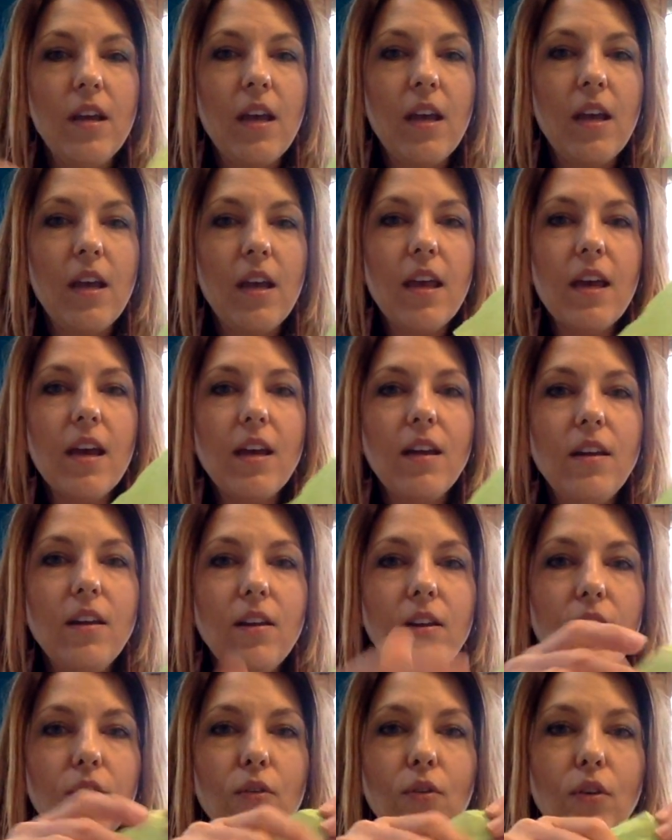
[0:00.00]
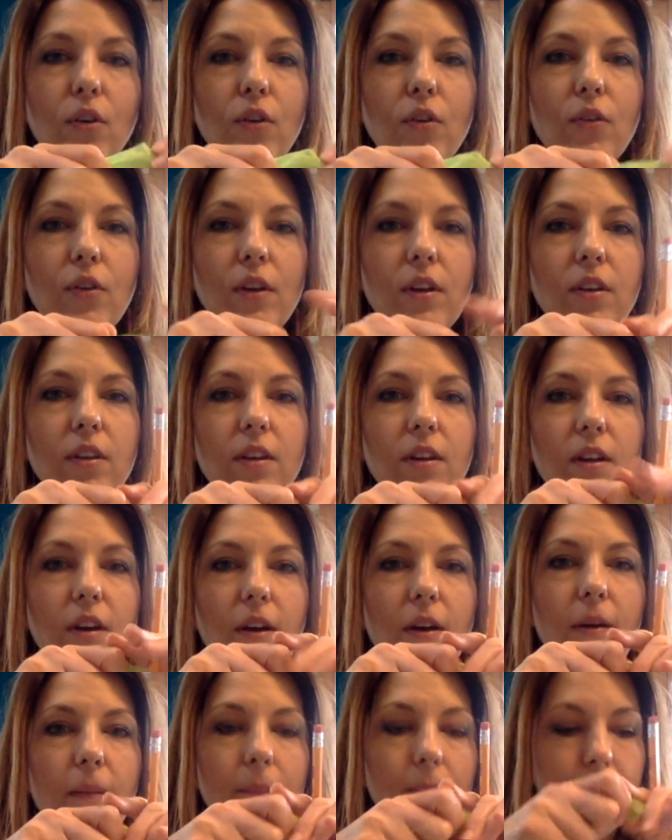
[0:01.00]
And you can crinkle it
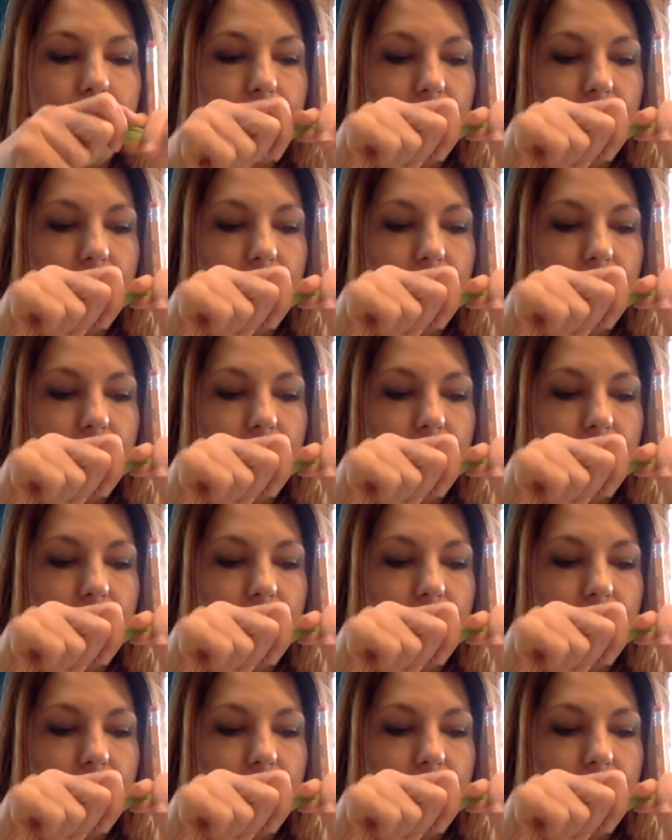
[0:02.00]
up.